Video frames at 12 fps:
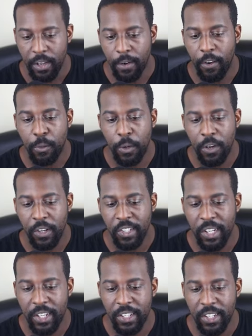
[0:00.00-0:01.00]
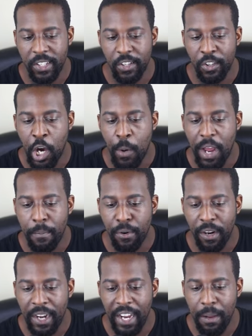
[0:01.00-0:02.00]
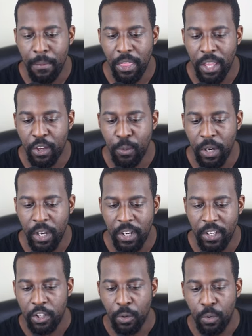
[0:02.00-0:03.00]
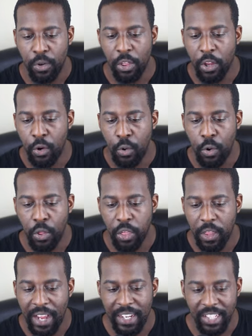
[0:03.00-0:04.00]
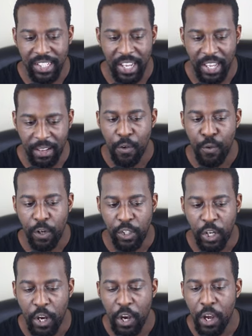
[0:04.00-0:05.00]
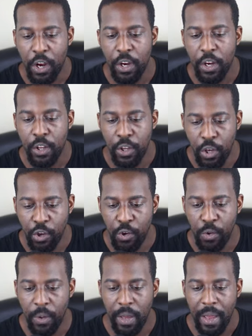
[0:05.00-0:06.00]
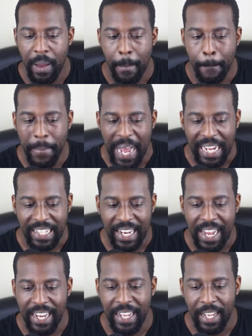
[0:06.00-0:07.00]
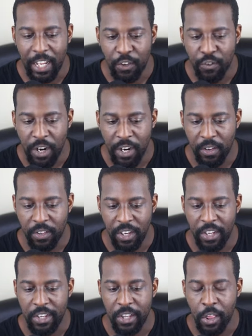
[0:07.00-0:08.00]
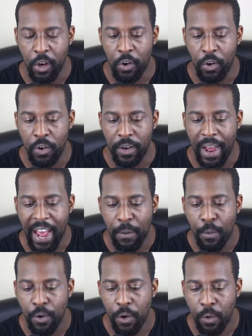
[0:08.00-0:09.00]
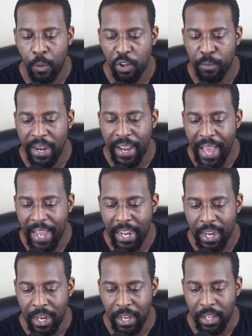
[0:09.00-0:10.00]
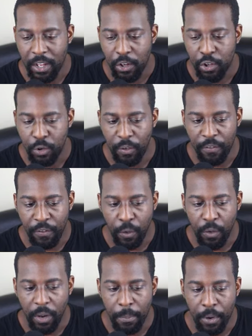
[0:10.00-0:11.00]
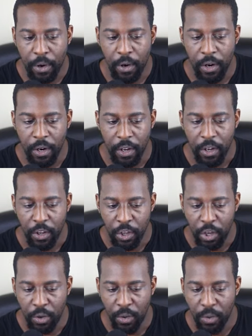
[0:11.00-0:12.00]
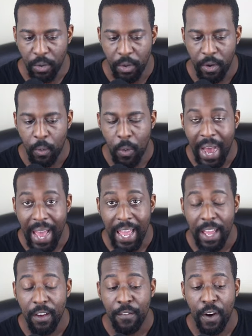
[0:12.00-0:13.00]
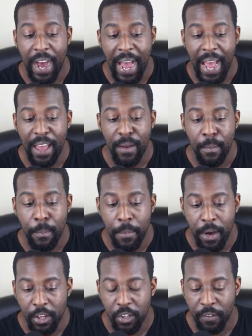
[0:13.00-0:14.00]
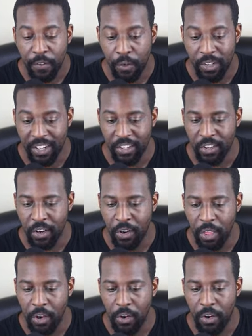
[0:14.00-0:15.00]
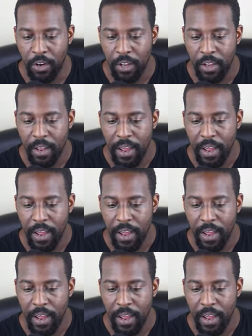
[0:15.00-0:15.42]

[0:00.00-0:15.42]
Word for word: Notice what God says. He says, "Go and proclaim these words toward the north and say, return you, backsliding Israel, says the Lord. I will not cause mine anger to fall upon you. Why? For I am merciful, says the Lord,